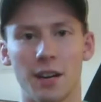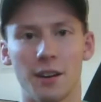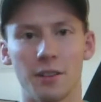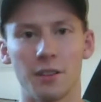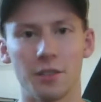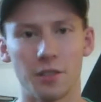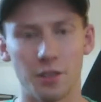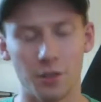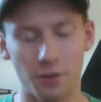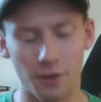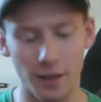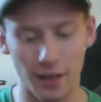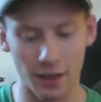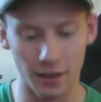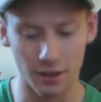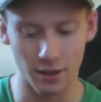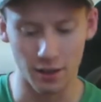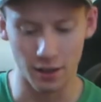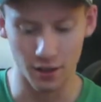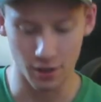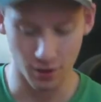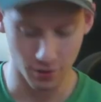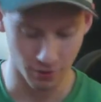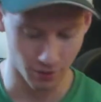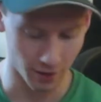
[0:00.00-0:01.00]
out to Dragon
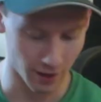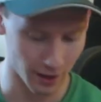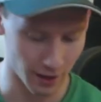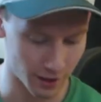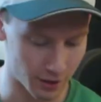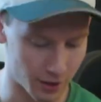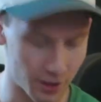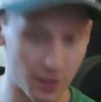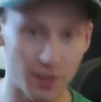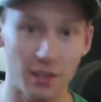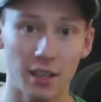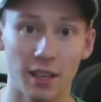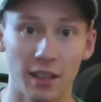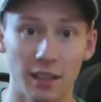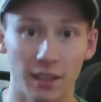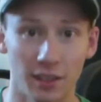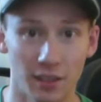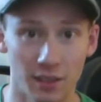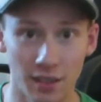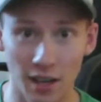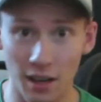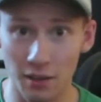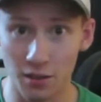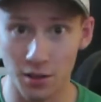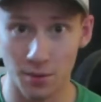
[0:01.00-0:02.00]
Touch for actually sending
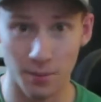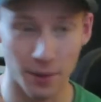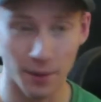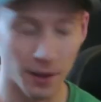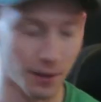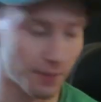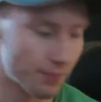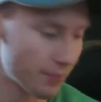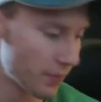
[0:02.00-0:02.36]
this out to me.